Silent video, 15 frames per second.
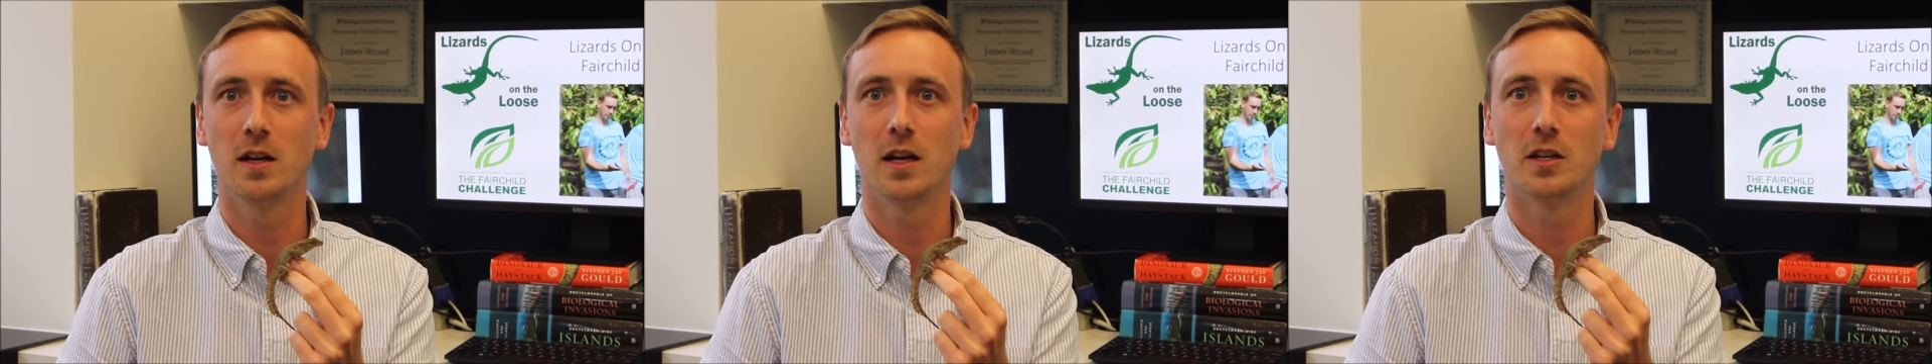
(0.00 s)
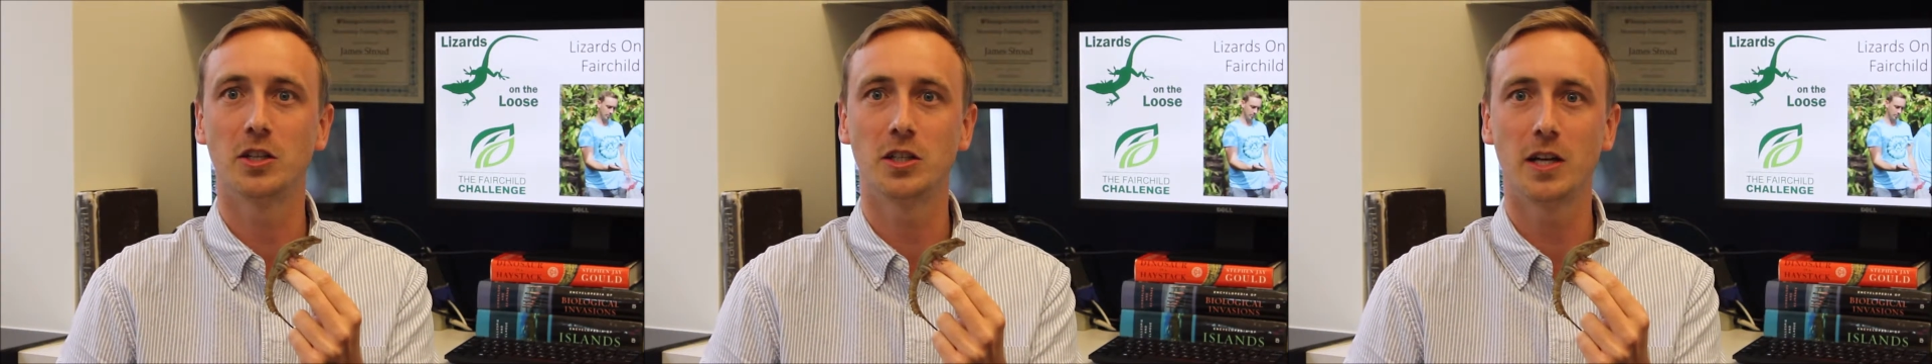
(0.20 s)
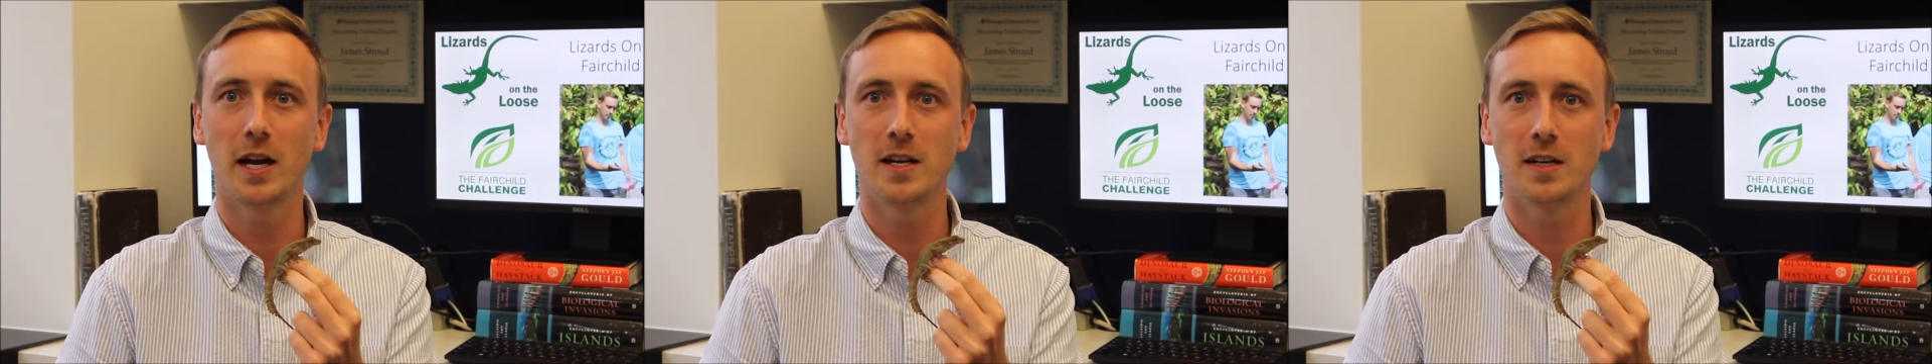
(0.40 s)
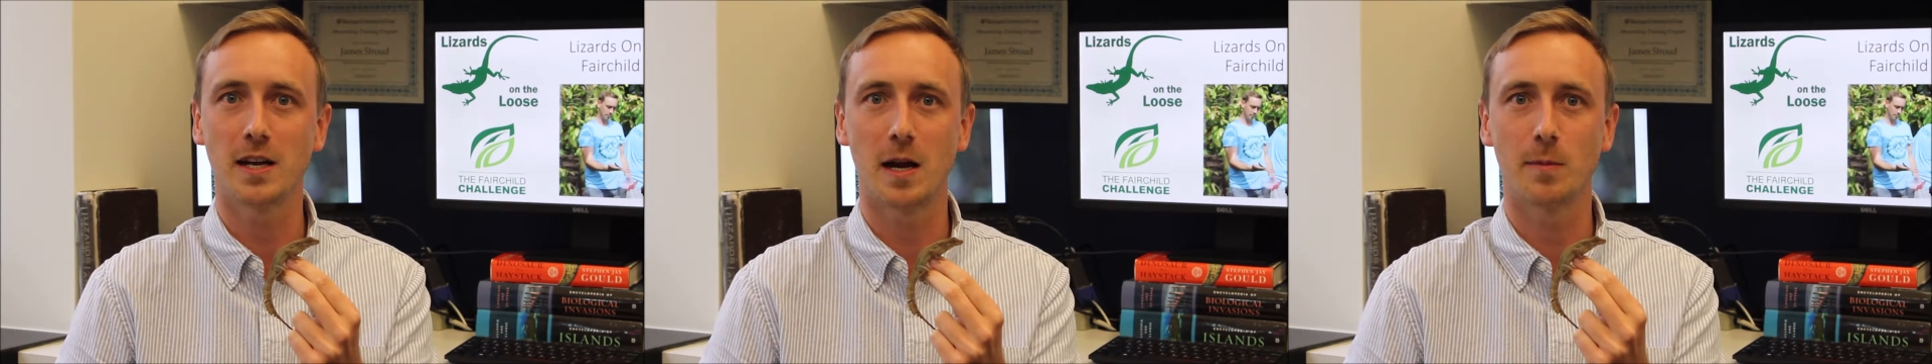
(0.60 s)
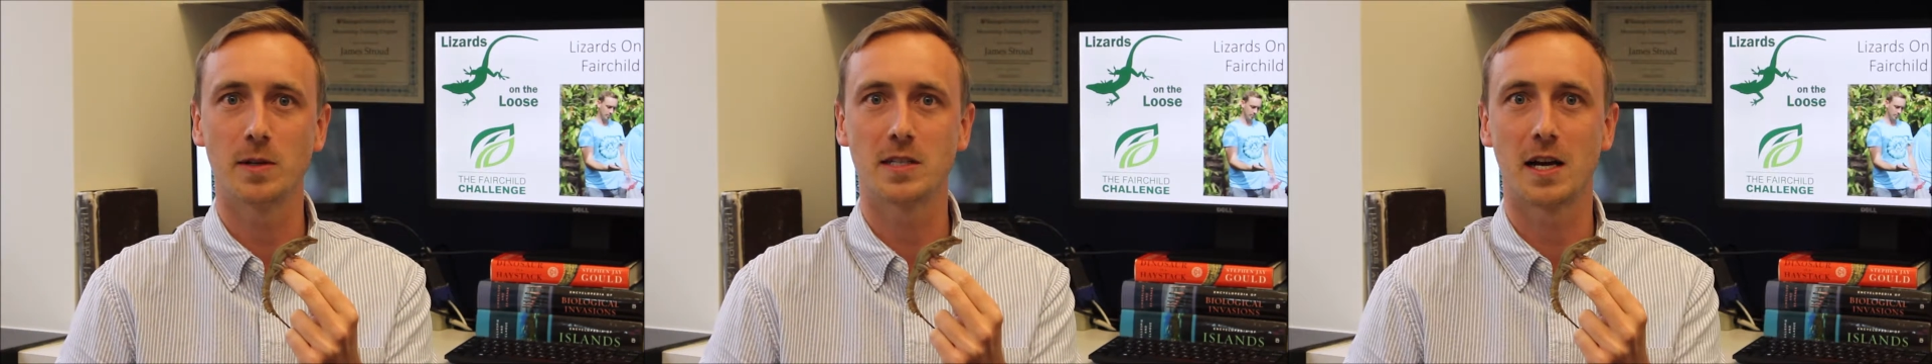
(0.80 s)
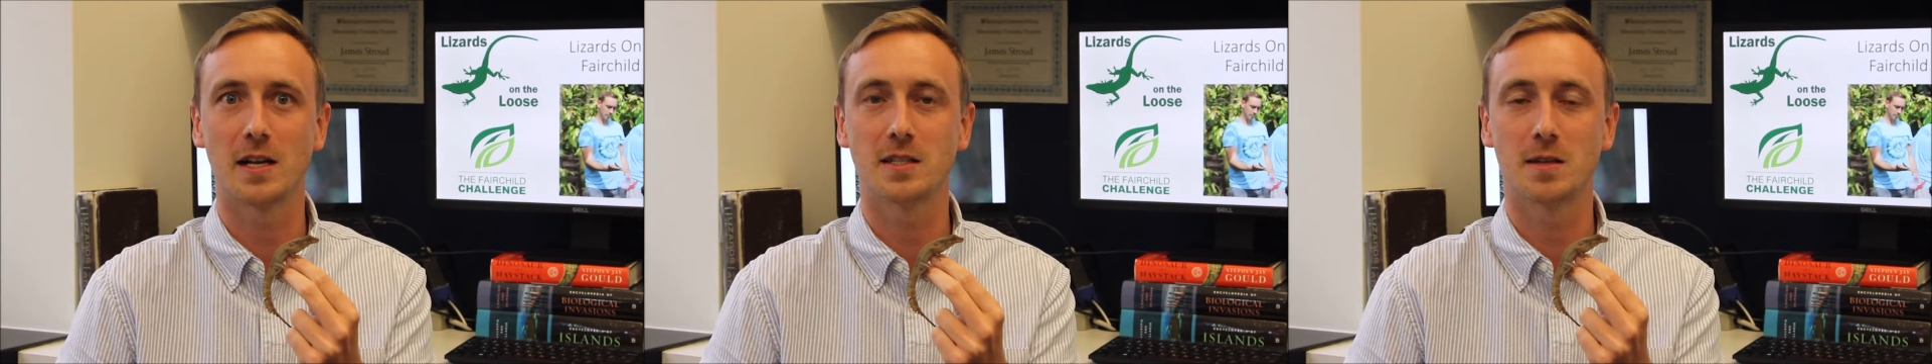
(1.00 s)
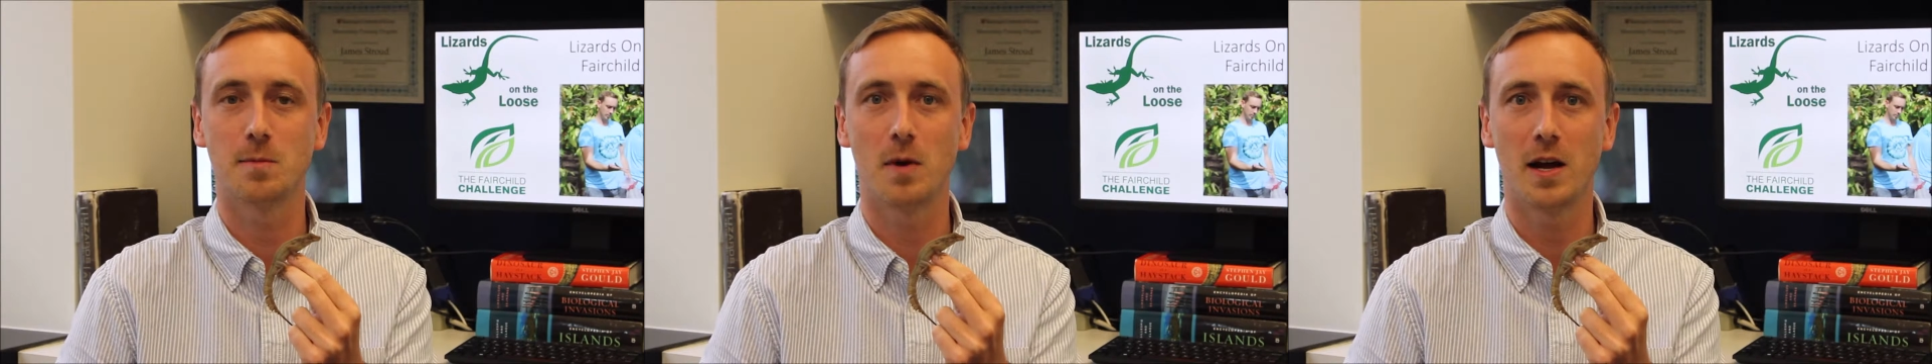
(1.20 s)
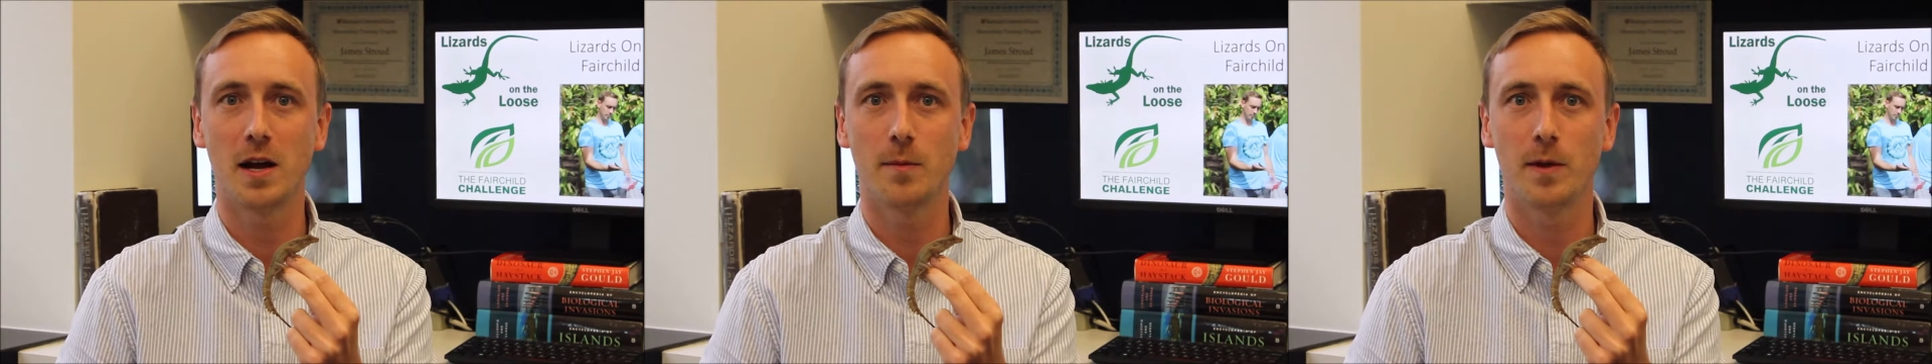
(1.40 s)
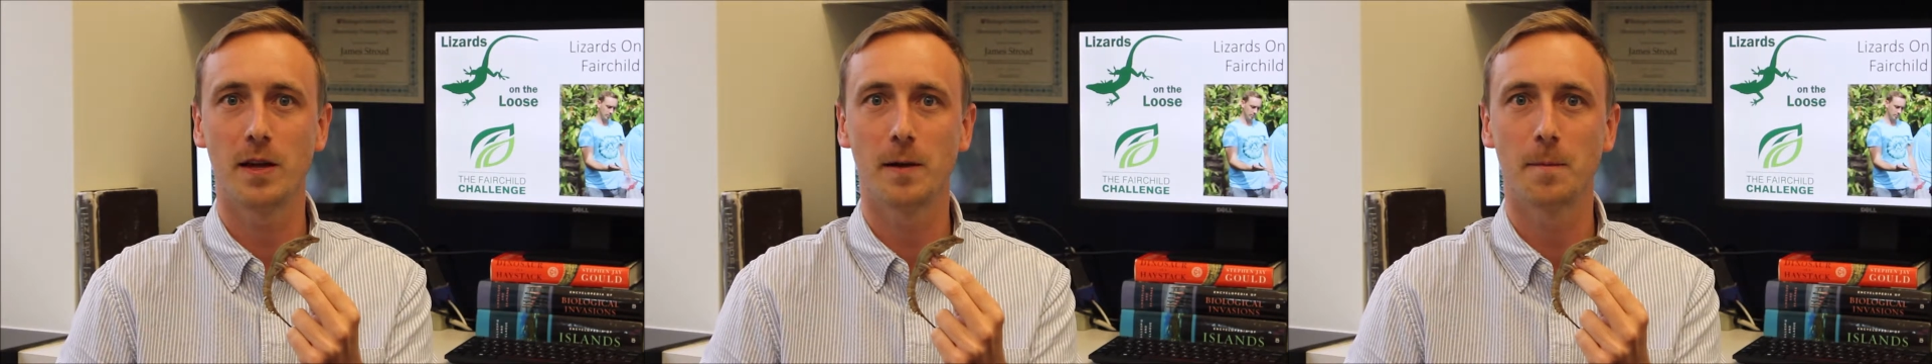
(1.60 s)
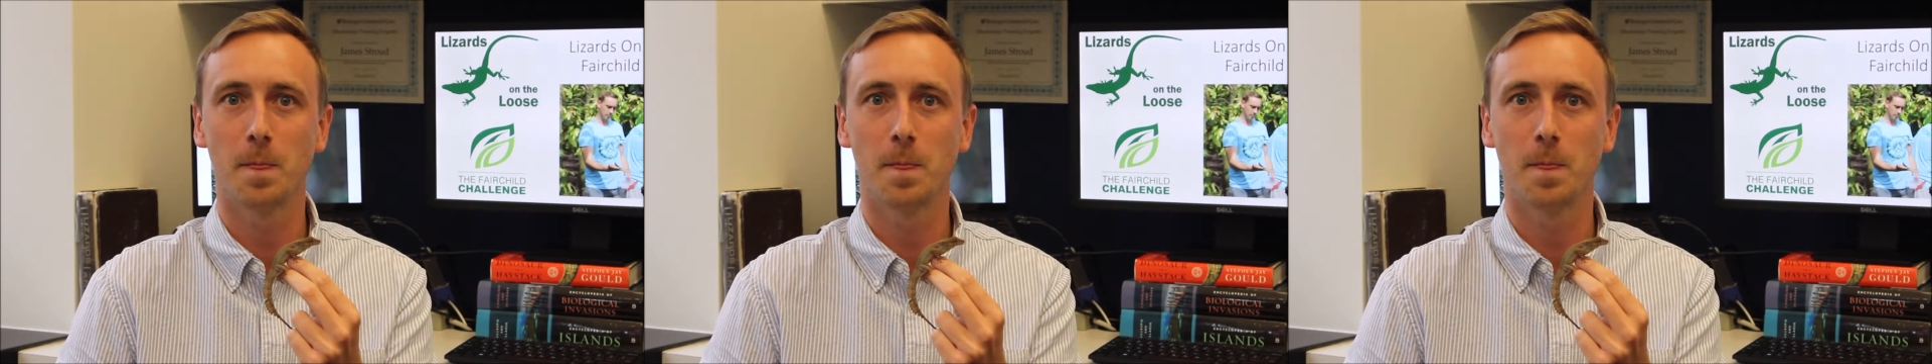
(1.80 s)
and shaded habitats in Miami,